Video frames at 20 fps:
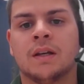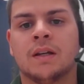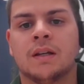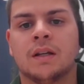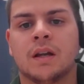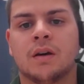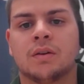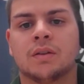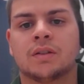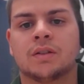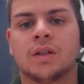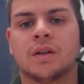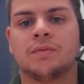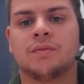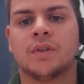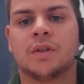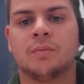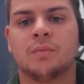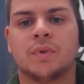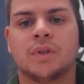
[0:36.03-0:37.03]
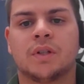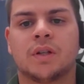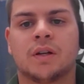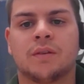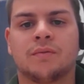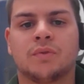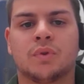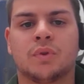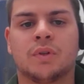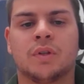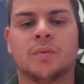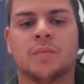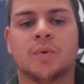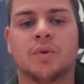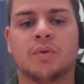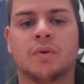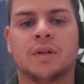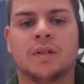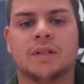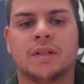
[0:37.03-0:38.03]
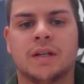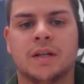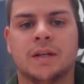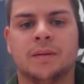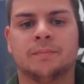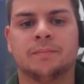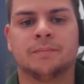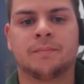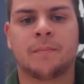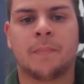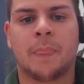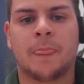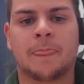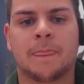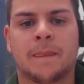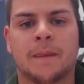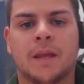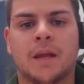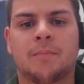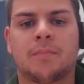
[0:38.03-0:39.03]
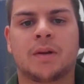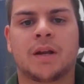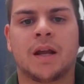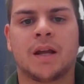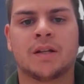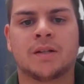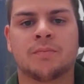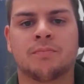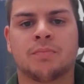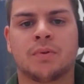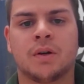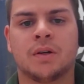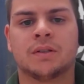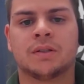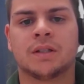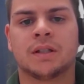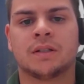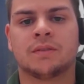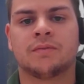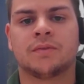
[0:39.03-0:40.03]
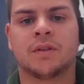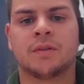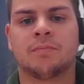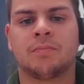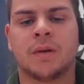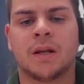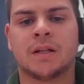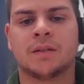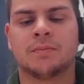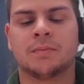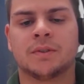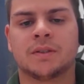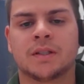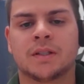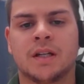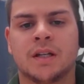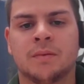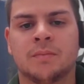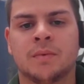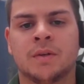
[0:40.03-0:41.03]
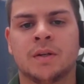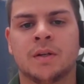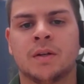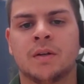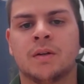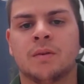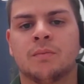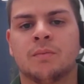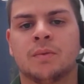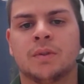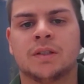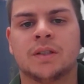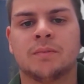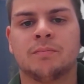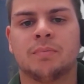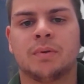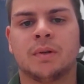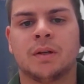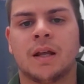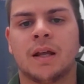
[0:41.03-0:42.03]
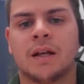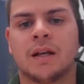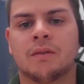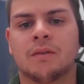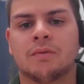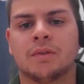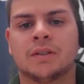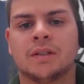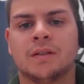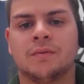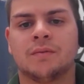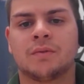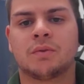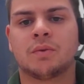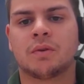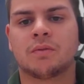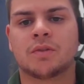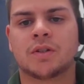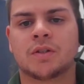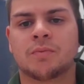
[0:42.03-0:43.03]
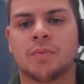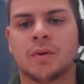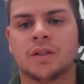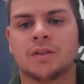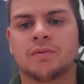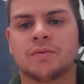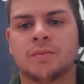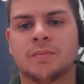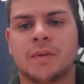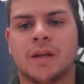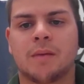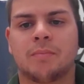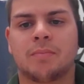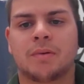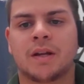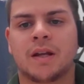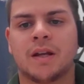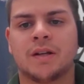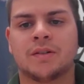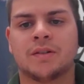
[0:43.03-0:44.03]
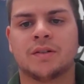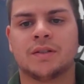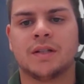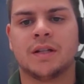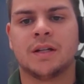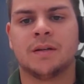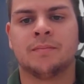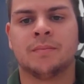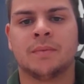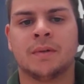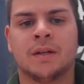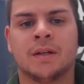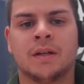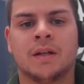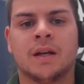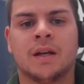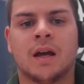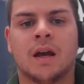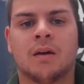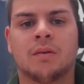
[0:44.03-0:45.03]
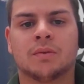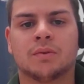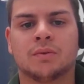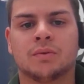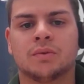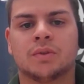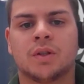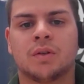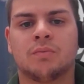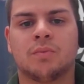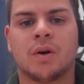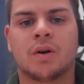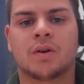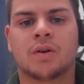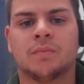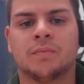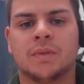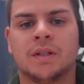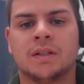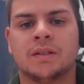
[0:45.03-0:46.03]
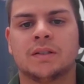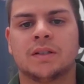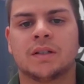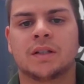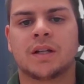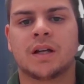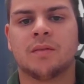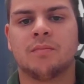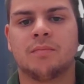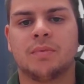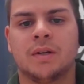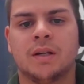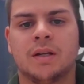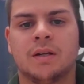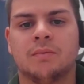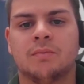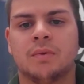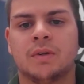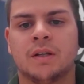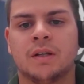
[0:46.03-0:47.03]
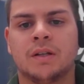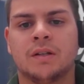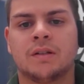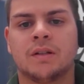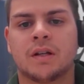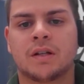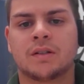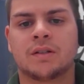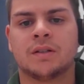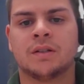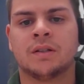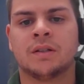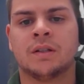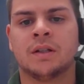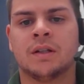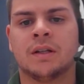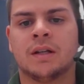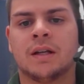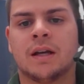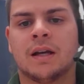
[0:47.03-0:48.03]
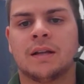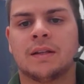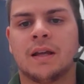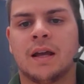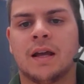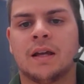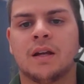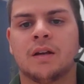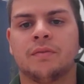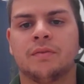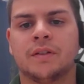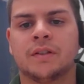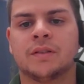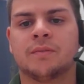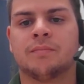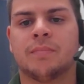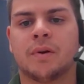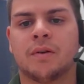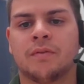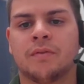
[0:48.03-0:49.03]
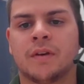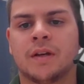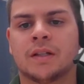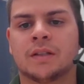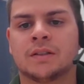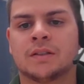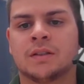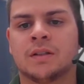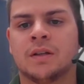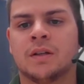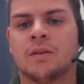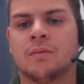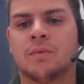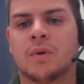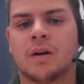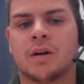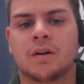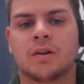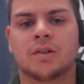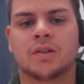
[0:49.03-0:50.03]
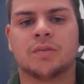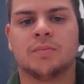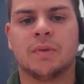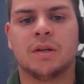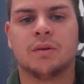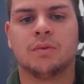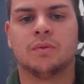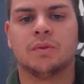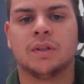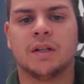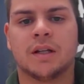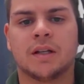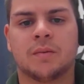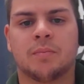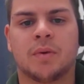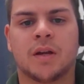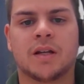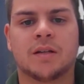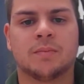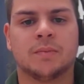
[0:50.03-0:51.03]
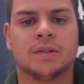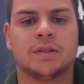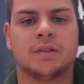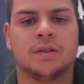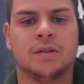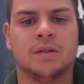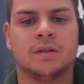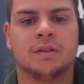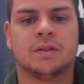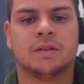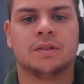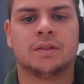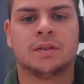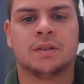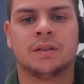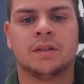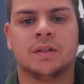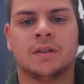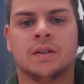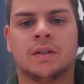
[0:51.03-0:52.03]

in Lowestoft, in which I have joined the Marine team. The application process for the placement scheme was simple and I received quick response from the application team. I was also welcomed into the company with an induction at the head office in Belfast, where I got to meet all the other placement students.